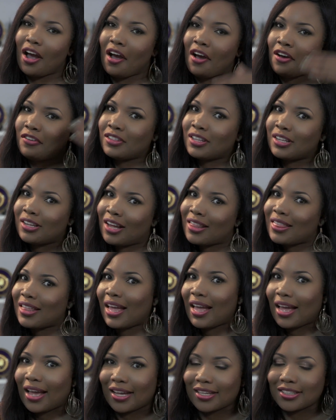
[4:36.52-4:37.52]
on the
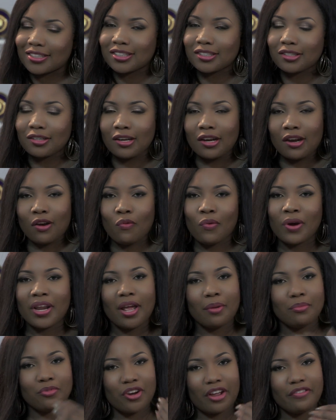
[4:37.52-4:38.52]
other hand, when
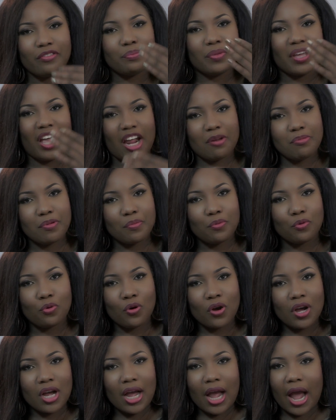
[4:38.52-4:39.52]
I'm driving behind people
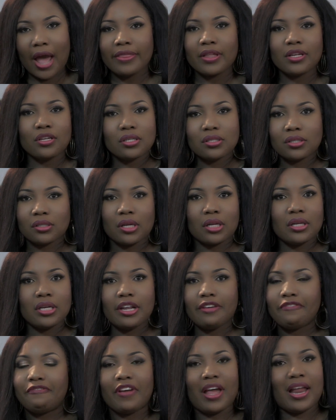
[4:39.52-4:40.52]
and they just
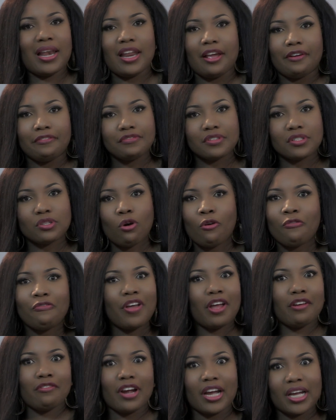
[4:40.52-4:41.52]
suddenly veer left or
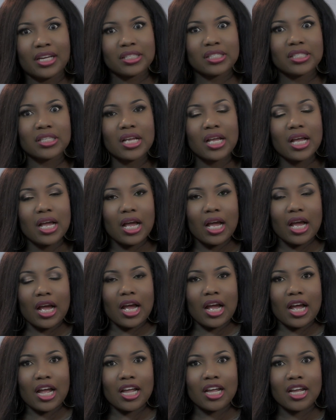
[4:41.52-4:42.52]
veer right,
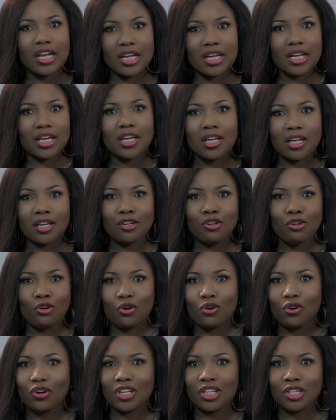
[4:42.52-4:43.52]

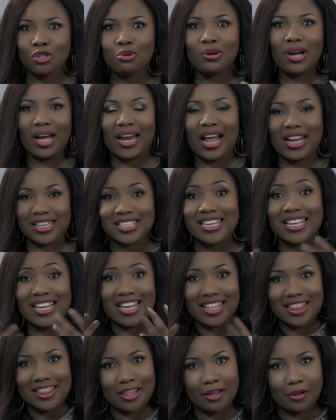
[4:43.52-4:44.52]
you can actually
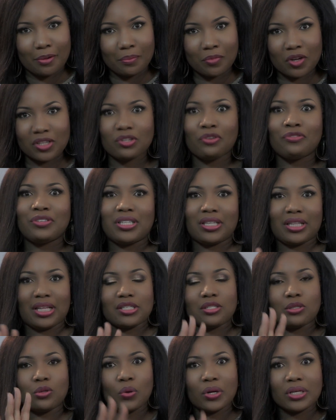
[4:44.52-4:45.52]
hit them because obviously they're
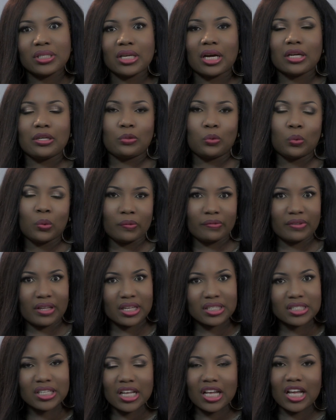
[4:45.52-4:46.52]
slowing down and all of
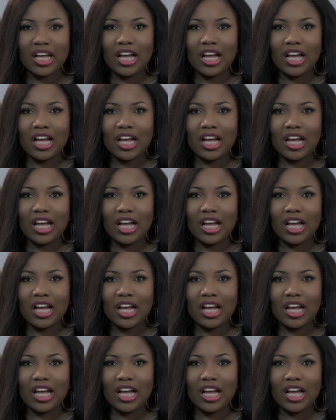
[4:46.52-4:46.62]
that.